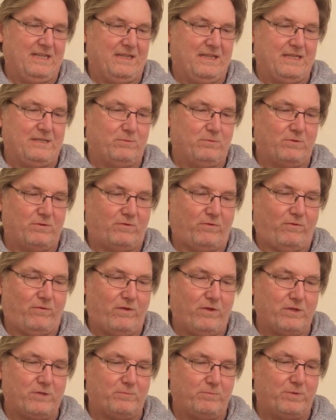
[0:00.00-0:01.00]
This was
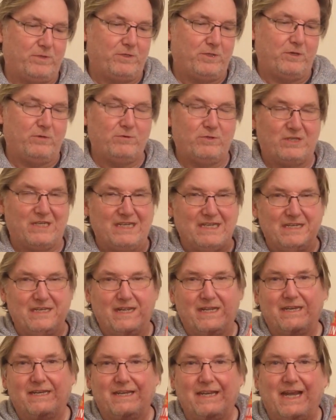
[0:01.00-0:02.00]
first produced
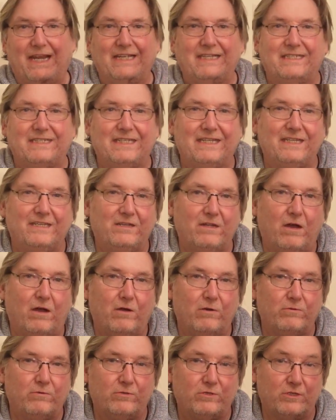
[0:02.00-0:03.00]
in
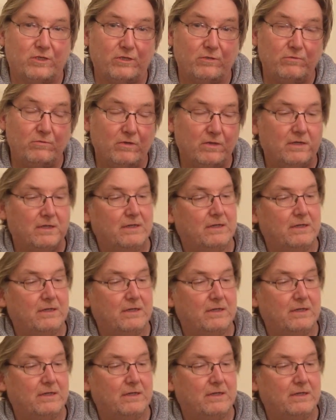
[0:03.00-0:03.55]
1902